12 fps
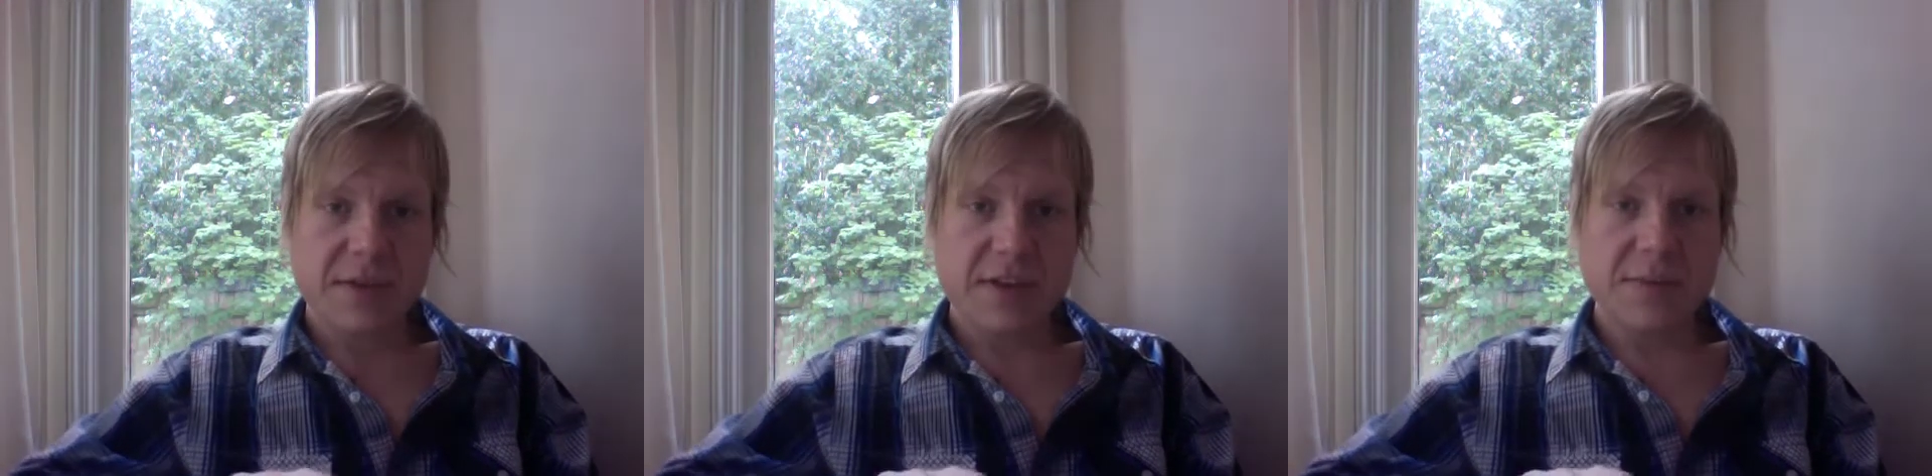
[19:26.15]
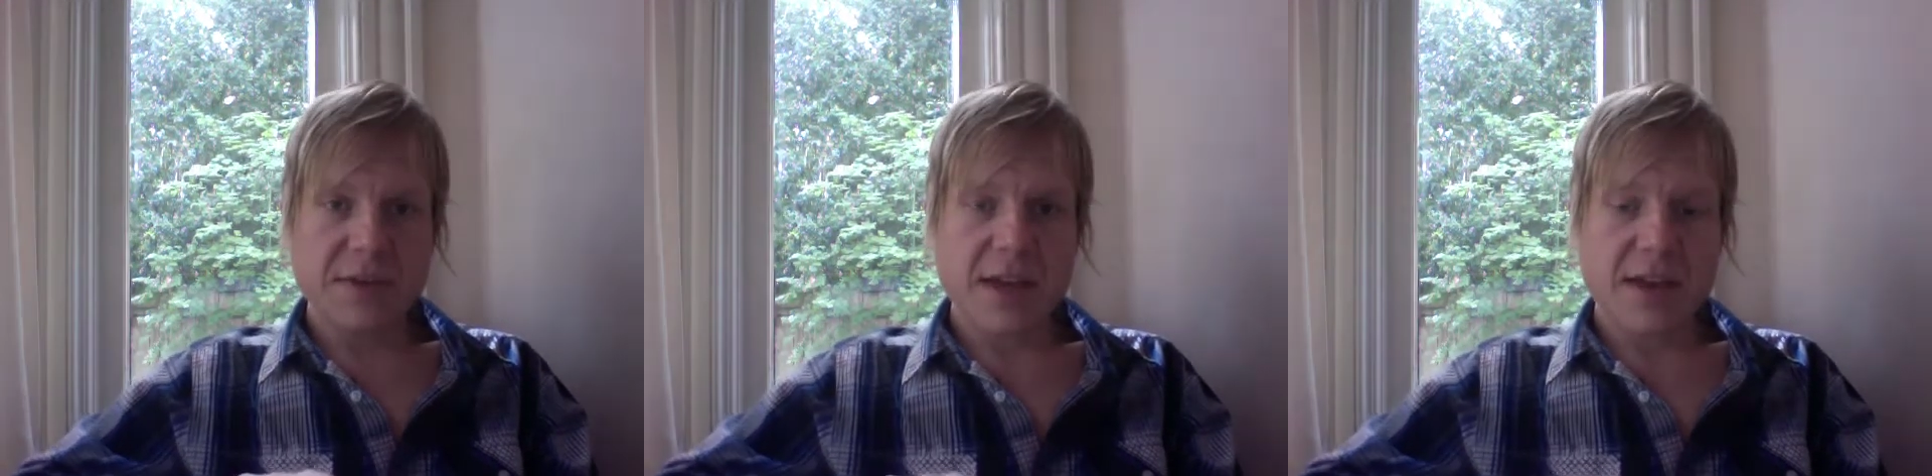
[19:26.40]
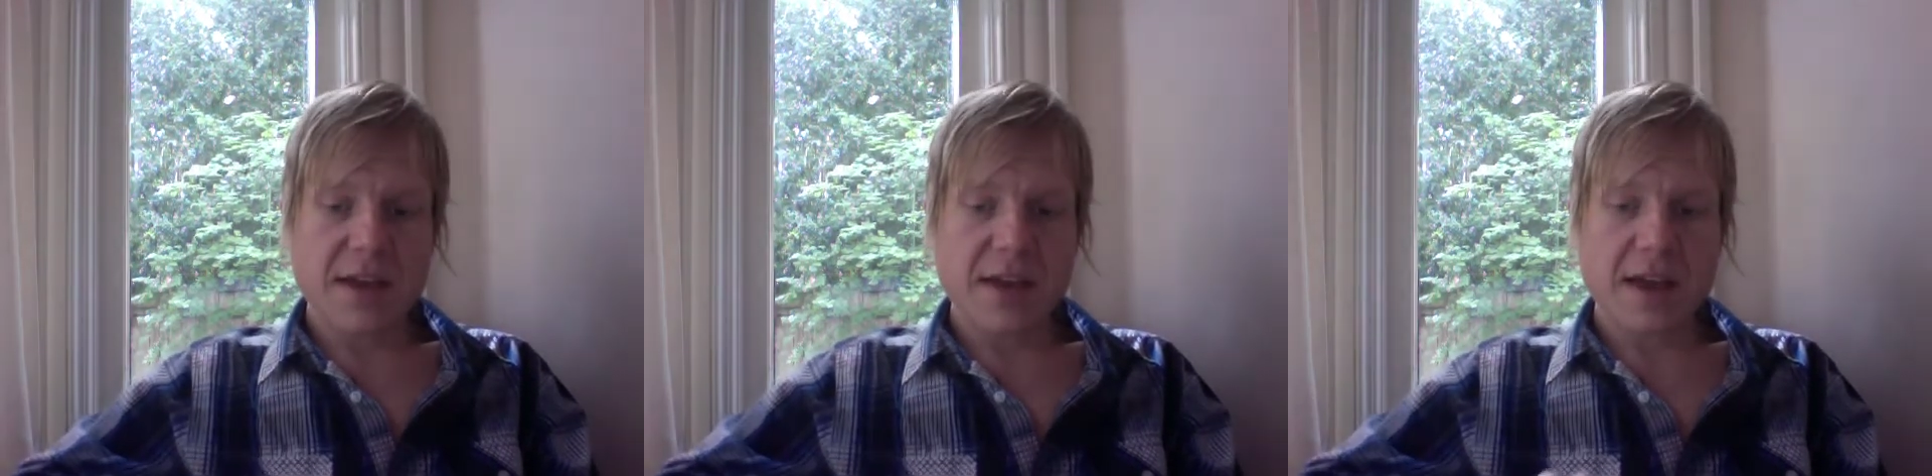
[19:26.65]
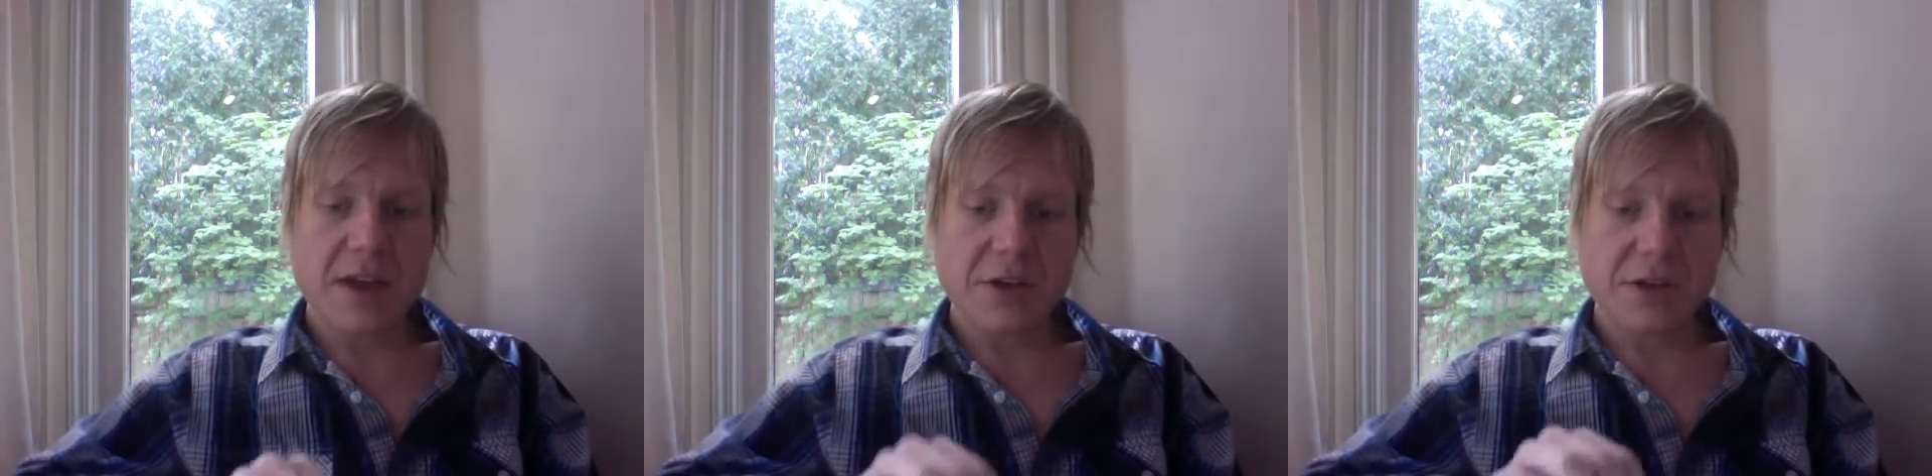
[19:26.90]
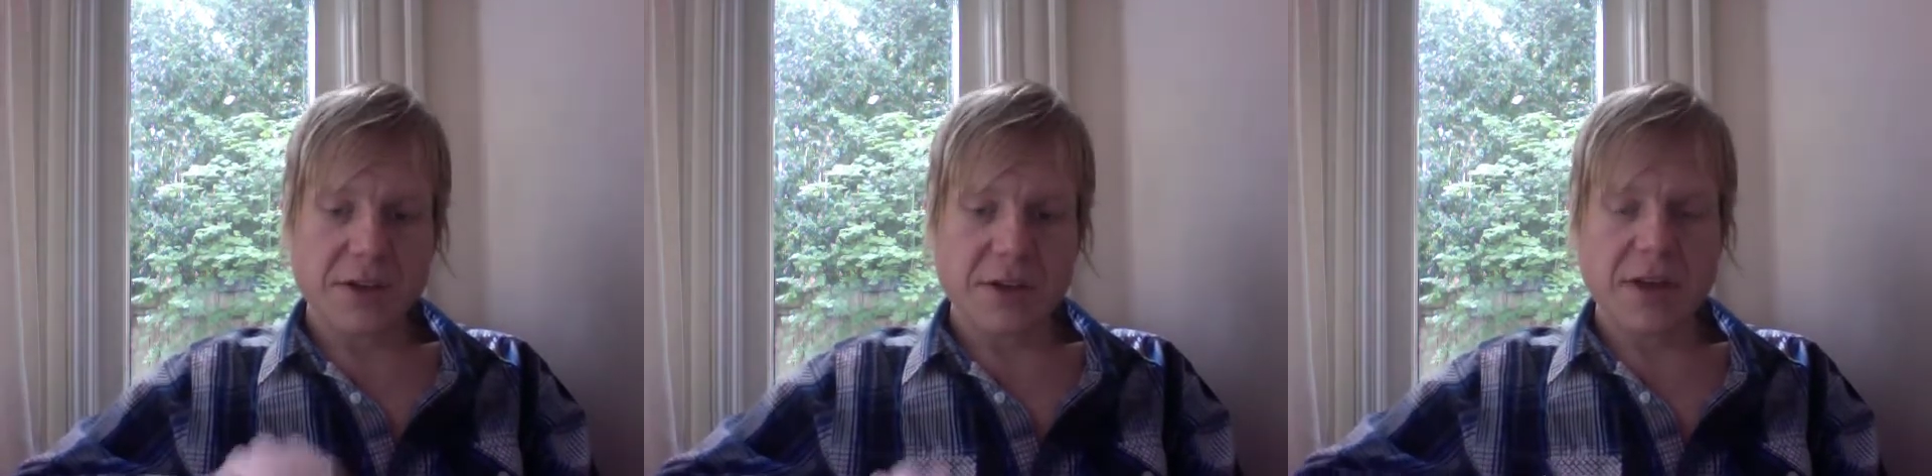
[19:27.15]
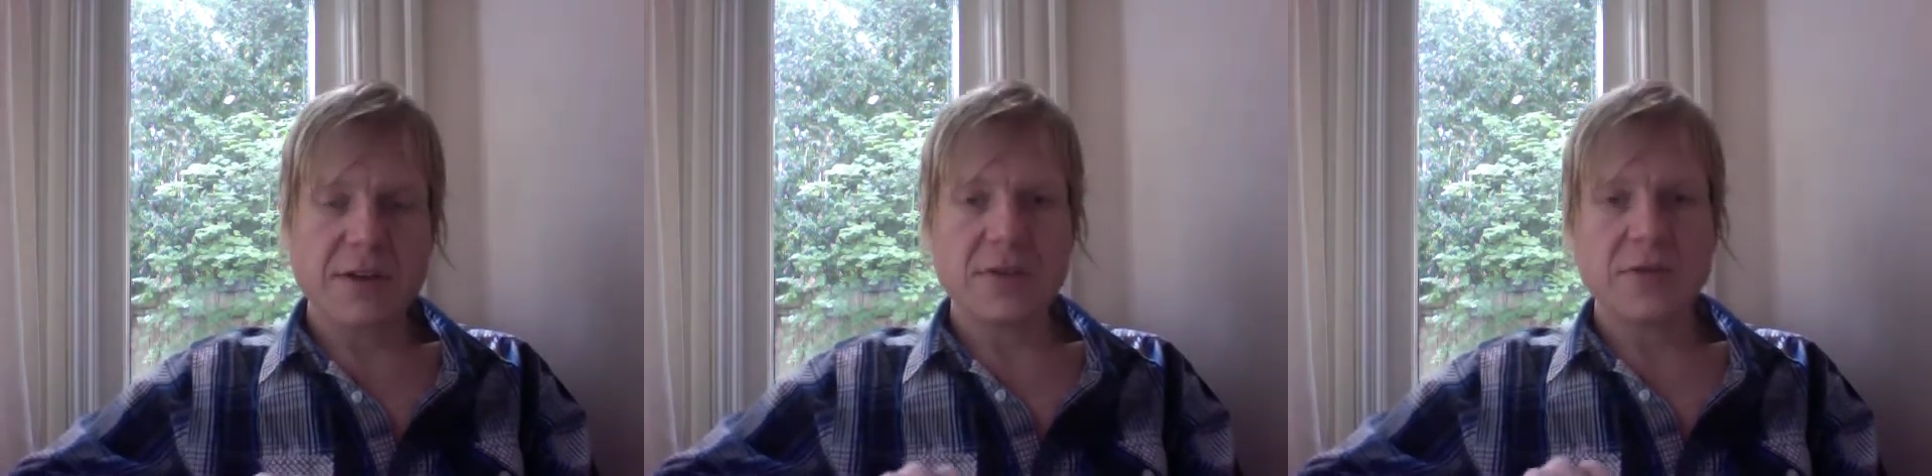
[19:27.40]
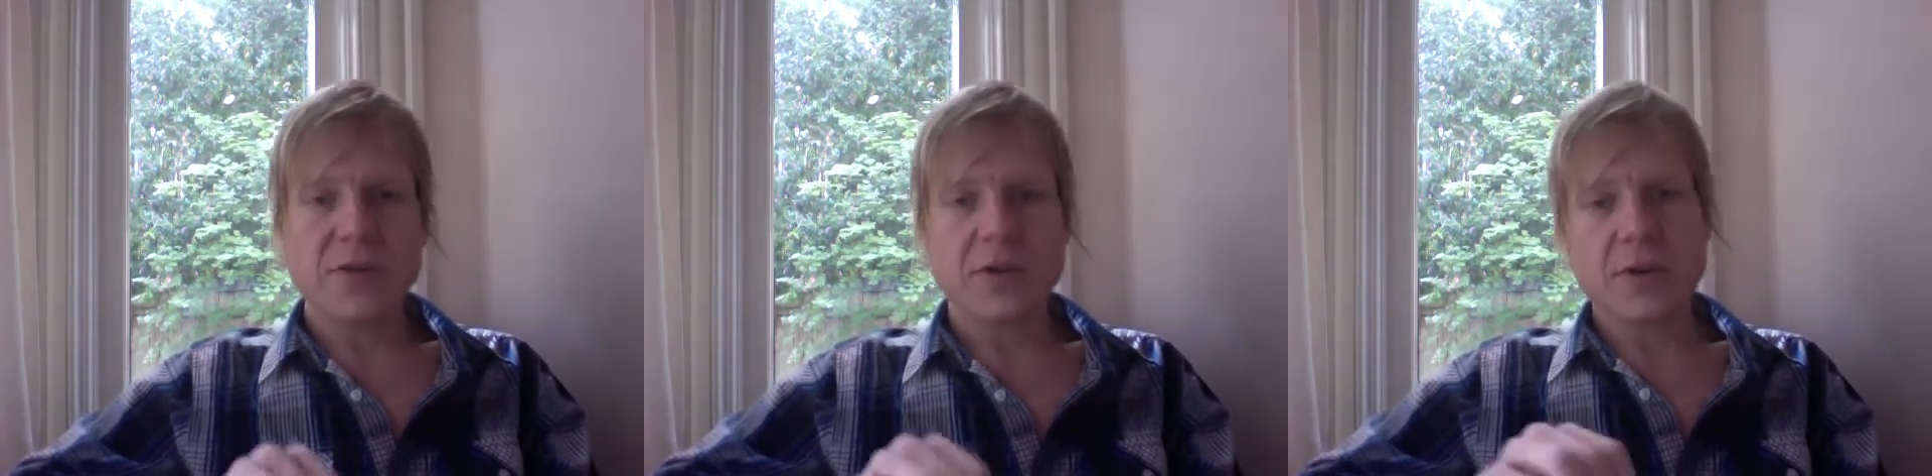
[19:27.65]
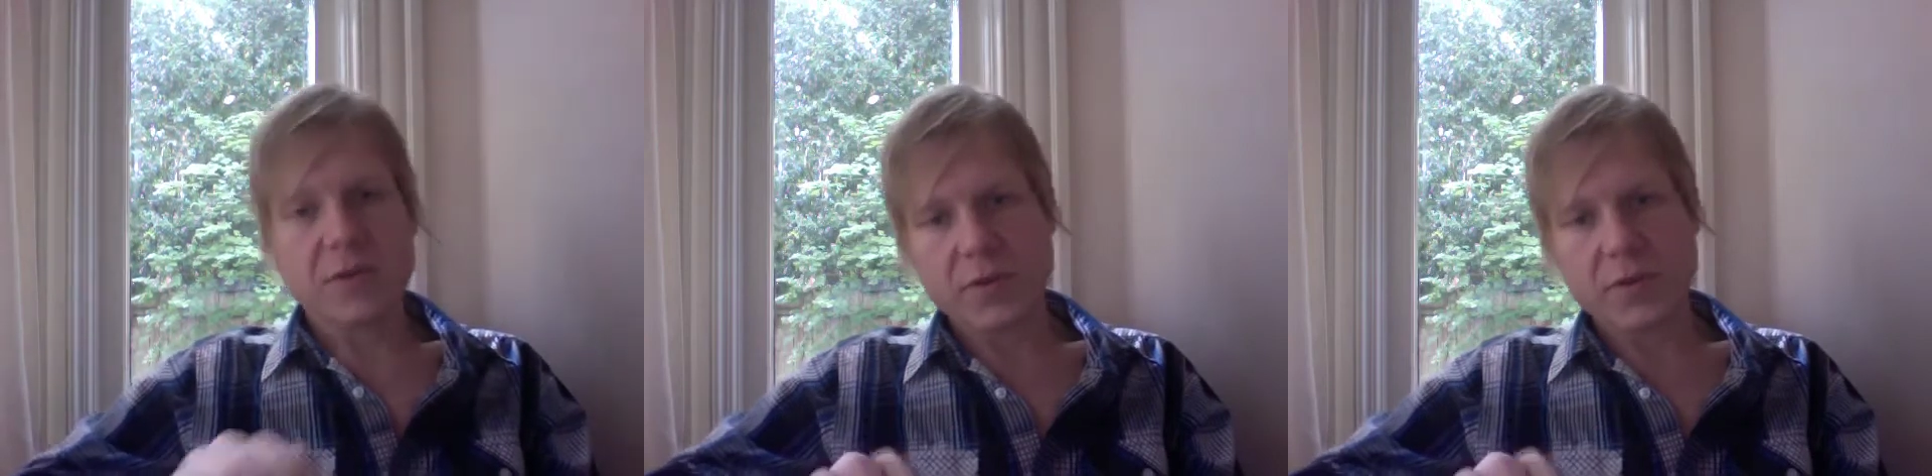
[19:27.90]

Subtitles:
and keep taking action, then do so.